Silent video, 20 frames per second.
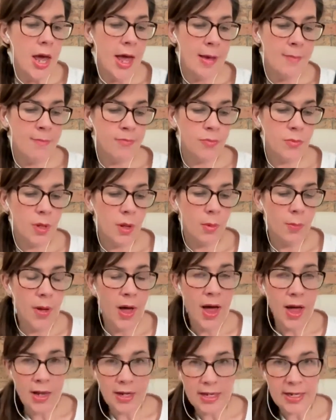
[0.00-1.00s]
Um,
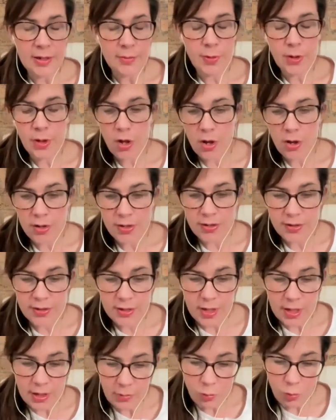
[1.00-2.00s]
Partly because
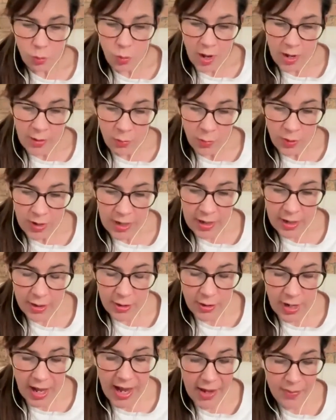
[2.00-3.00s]
when we
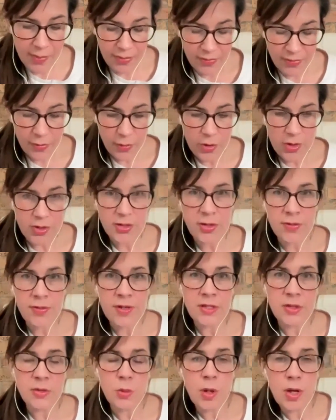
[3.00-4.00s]
hyper focus on
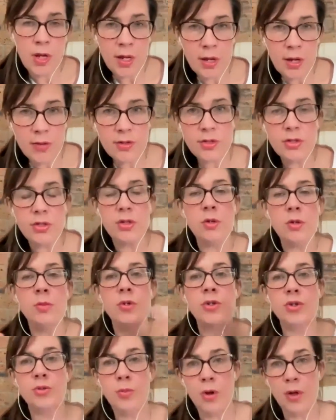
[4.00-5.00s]
this work, there's so
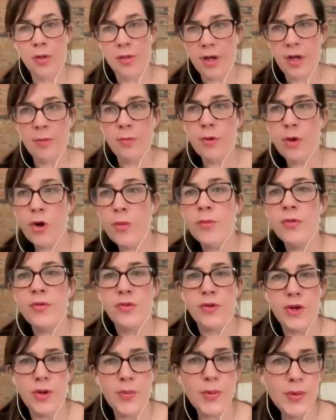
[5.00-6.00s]
much more that can come
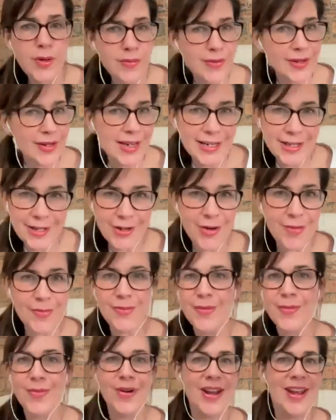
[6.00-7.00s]
through. But if you need a
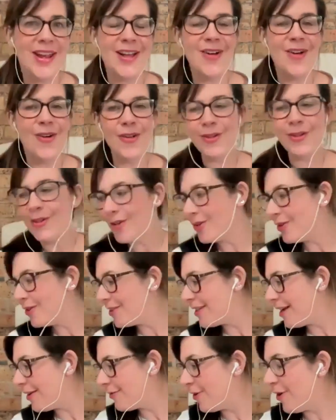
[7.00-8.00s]
comfort break, all
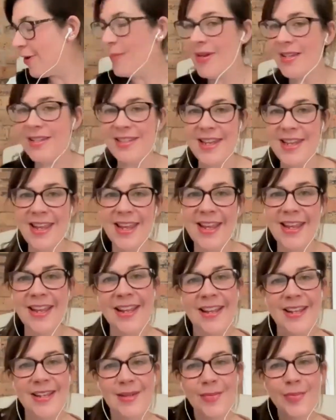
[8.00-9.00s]
good. I've got my tea
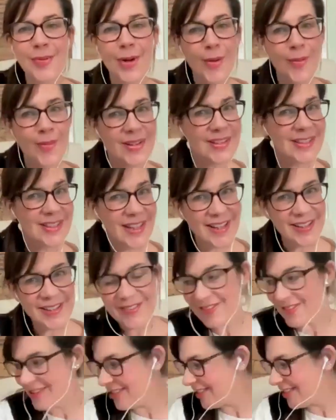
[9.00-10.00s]
to pour
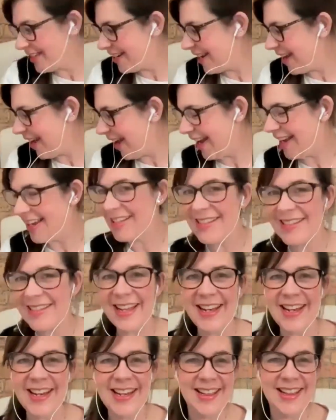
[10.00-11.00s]
myself just in case
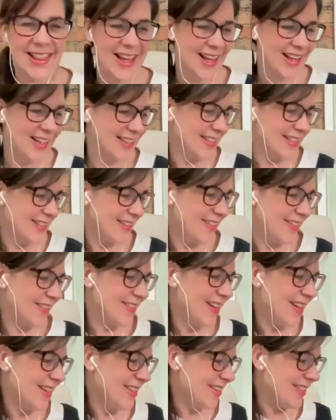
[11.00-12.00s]
I need that,
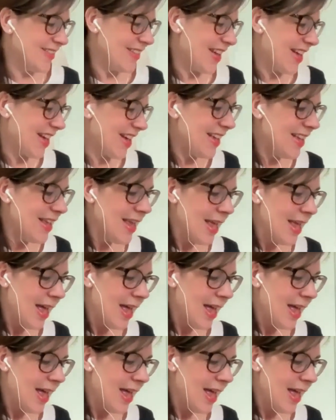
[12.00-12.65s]
so I'll do that.